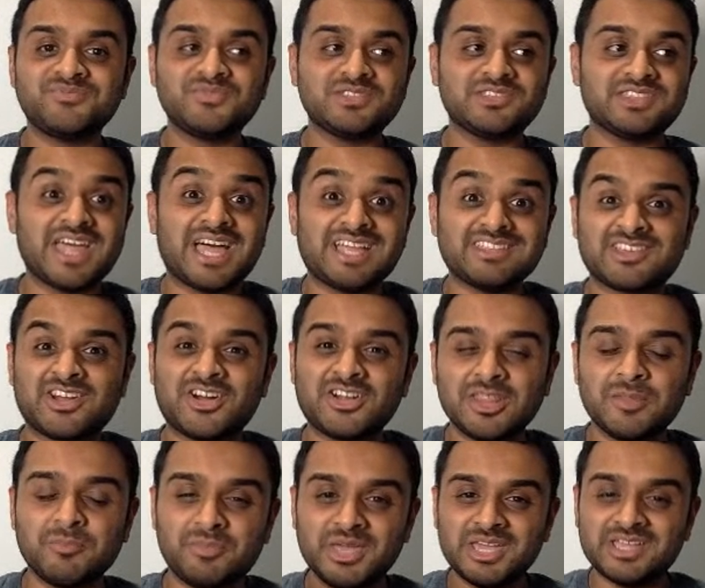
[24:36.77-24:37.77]
So that's kind of
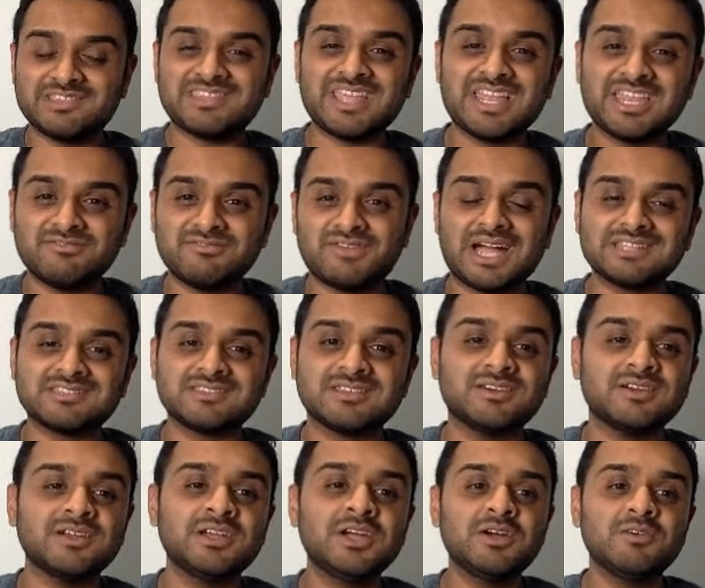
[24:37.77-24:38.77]
the big selling
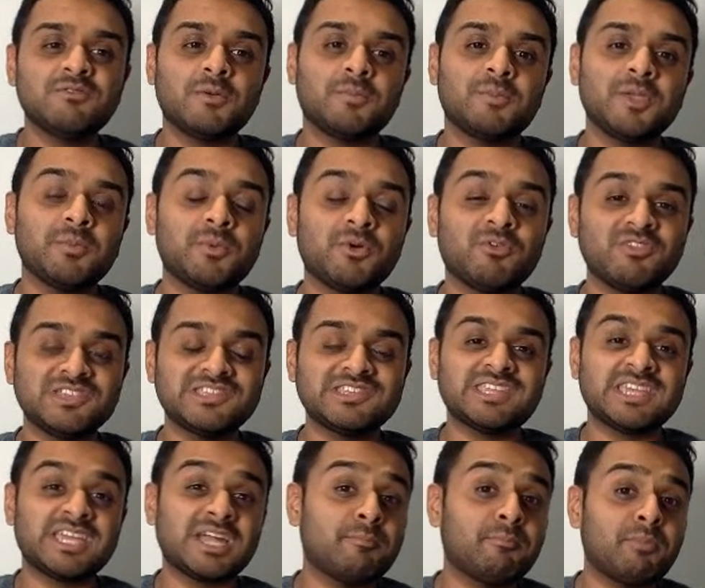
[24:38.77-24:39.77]
factor for people
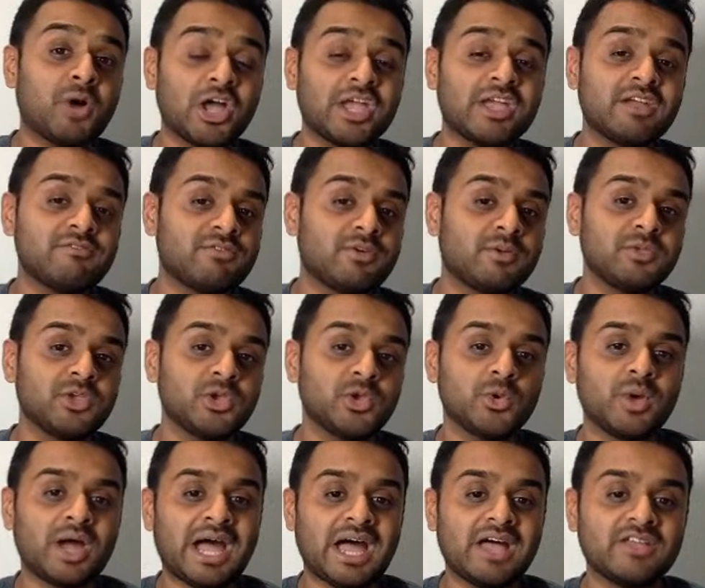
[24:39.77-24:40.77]
visiting and buying from
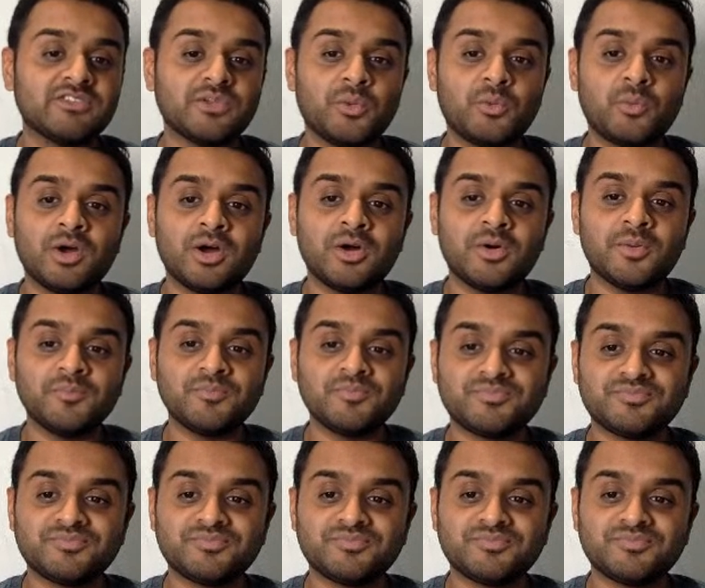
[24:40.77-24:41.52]
you as well.